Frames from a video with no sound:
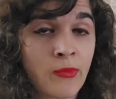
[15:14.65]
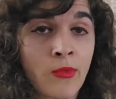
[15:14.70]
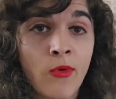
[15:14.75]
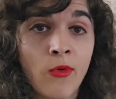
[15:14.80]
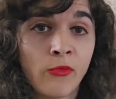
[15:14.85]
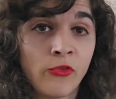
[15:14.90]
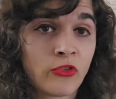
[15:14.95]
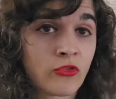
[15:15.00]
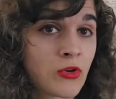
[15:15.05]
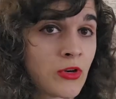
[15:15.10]
I'm
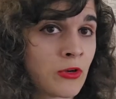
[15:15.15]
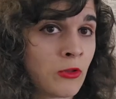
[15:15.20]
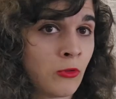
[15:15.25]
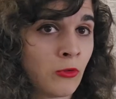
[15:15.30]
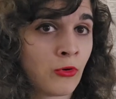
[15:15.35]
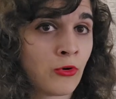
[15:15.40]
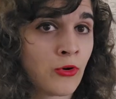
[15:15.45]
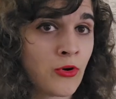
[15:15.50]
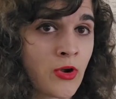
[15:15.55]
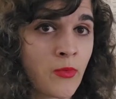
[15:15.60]
always trying to
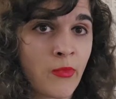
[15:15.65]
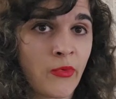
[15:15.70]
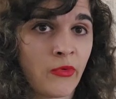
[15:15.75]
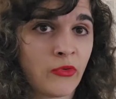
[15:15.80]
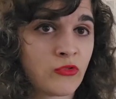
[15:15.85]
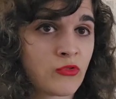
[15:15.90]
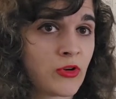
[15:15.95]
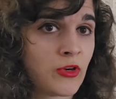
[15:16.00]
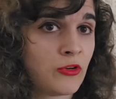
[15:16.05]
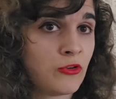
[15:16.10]
learn, I'm
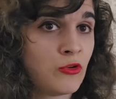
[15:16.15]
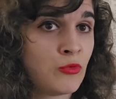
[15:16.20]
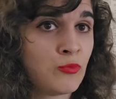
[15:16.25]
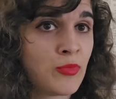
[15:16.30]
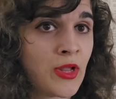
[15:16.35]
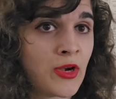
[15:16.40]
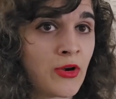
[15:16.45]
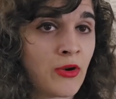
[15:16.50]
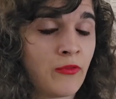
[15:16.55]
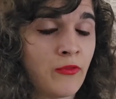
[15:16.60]
always trying to do
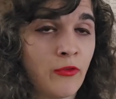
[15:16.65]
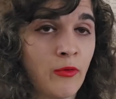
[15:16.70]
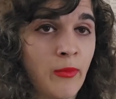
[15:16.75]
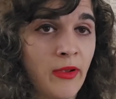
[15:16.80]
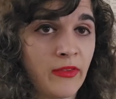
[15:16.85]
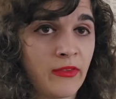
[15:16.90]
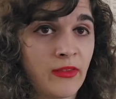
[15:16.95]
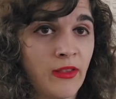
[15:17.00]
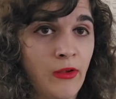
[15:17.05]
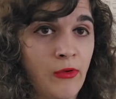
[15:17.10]
better for
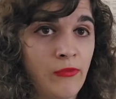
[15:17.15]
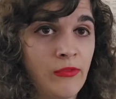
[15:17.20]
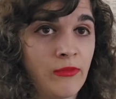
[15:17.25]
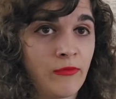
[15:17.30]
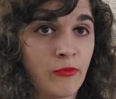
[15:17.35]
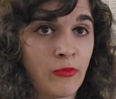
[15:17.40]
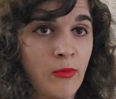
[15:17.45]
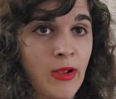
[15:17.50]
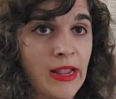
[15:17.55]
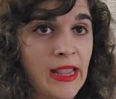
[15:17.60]
myself
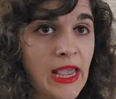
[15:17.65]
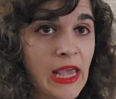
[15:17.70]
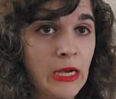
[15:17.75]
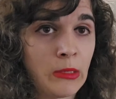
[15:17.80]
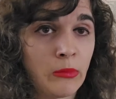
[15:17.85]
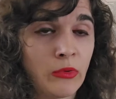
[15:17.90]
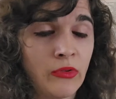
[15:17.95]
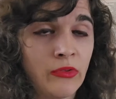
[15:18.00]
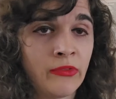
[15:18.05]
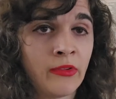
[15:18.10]
and for my
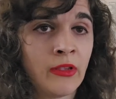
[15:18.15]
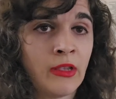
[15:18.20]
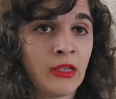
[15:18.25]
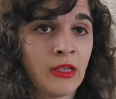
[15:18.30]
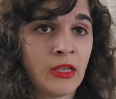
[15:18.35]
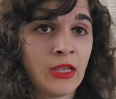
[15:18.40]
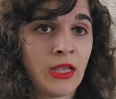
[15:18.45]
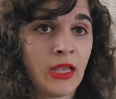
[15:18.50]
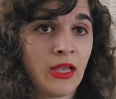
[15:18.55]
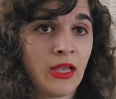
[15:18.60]
animals.